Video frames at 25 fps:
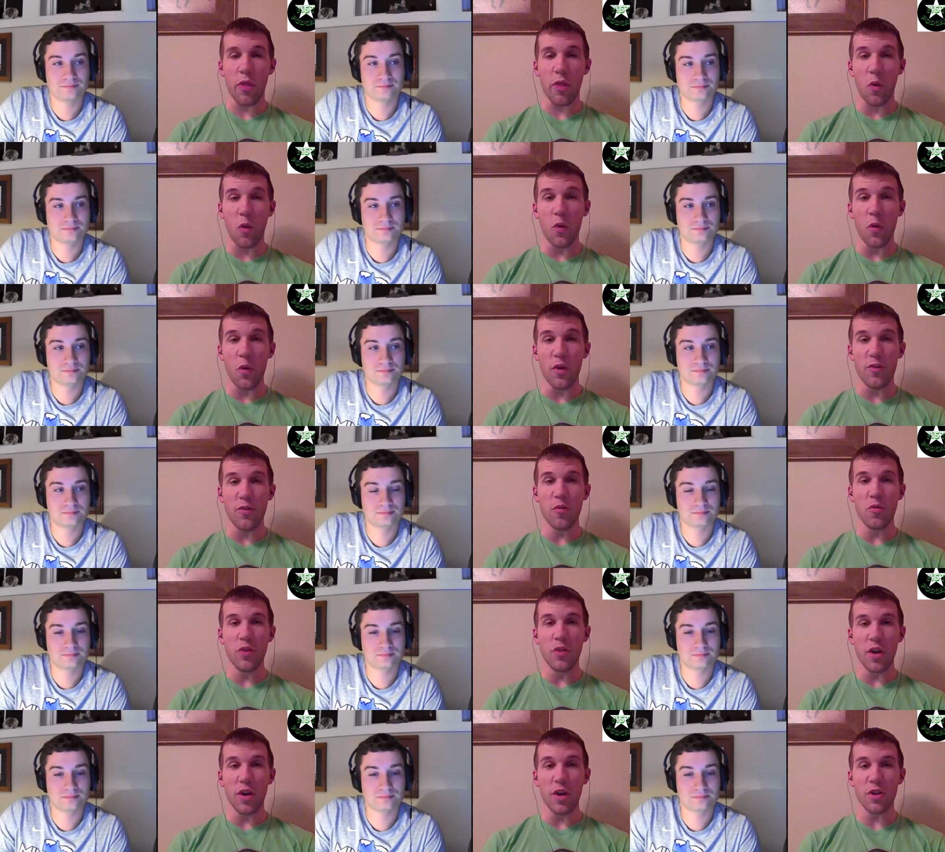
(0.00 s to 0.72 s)

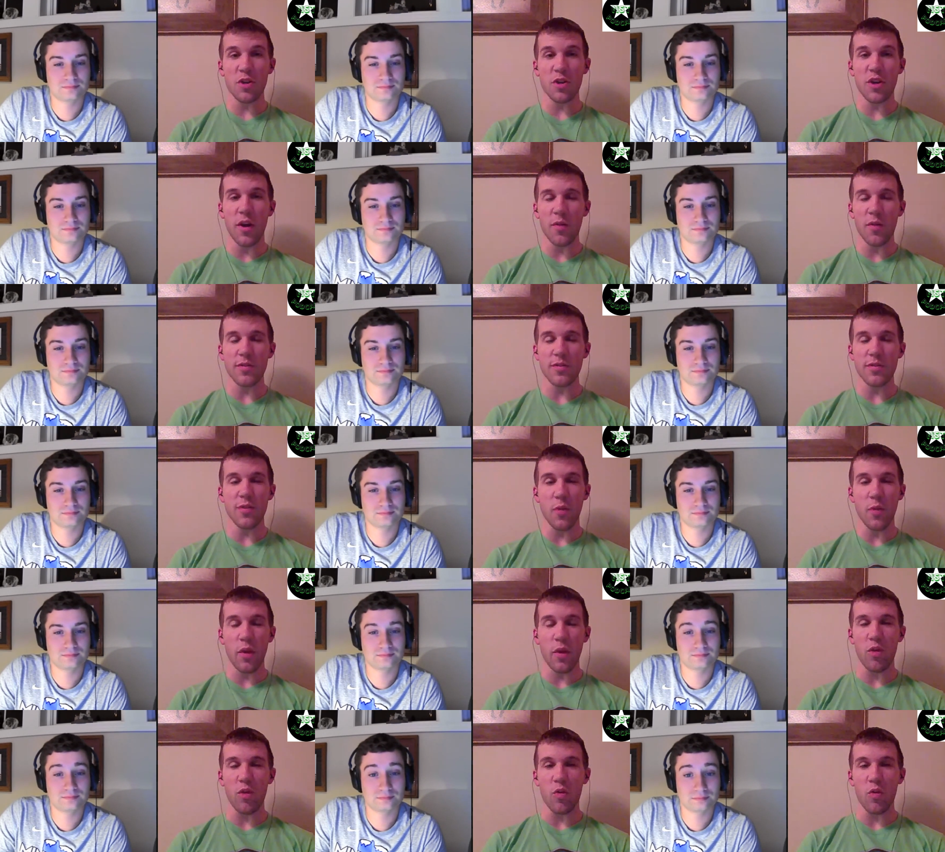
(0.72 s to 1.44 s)
Speaker 1: 32 touchdowns,
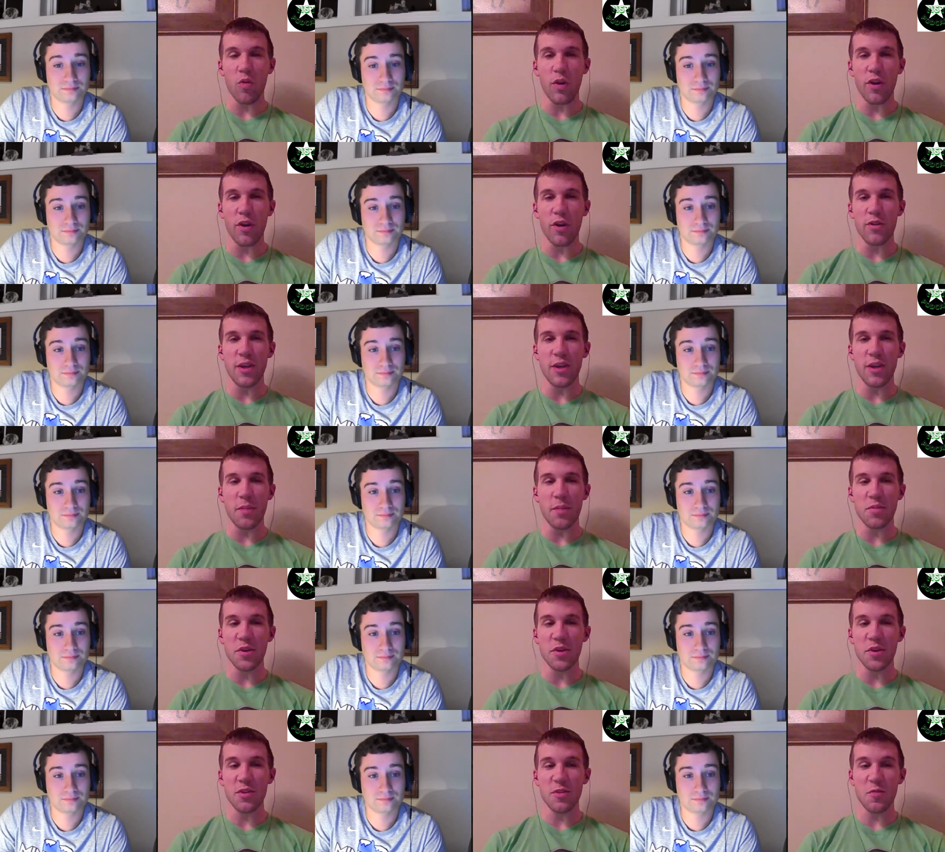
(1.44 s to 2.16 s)
only three
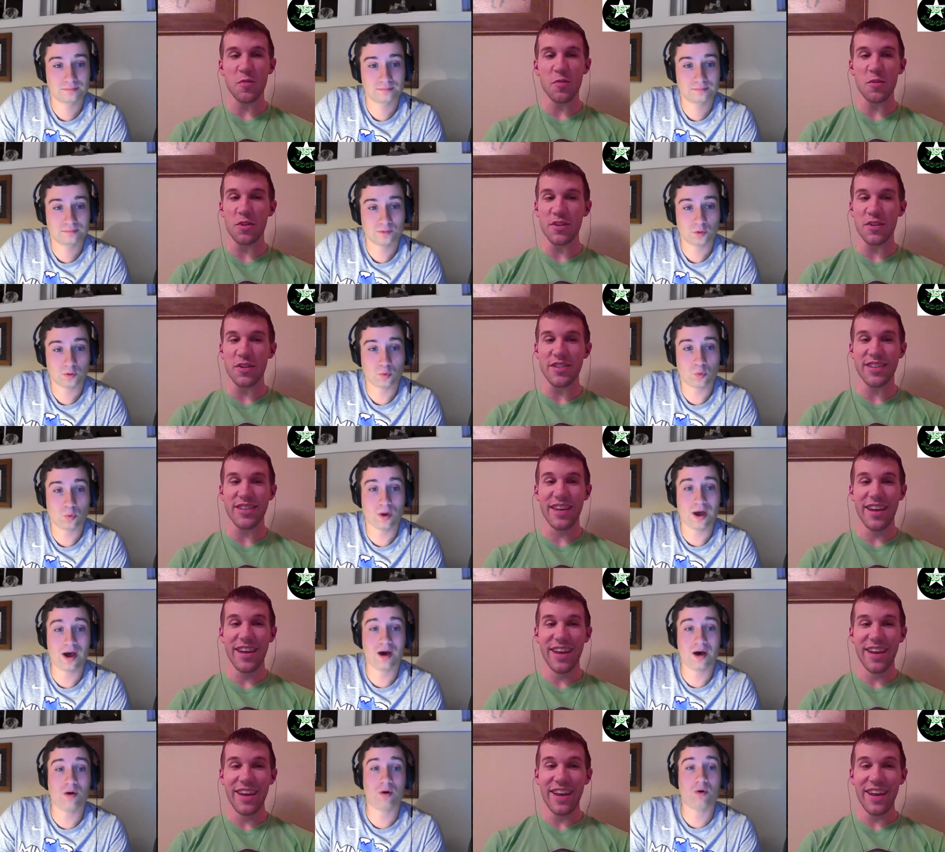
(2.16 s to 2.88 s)
interceptions, which is
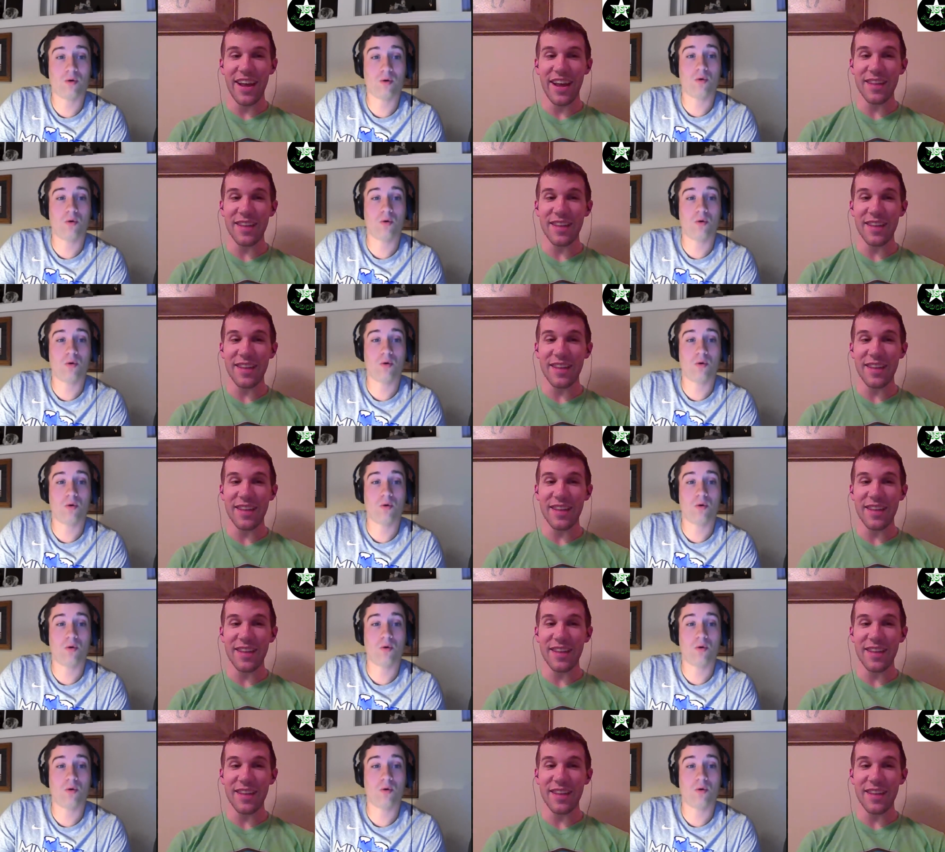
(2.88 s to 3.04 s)
wow.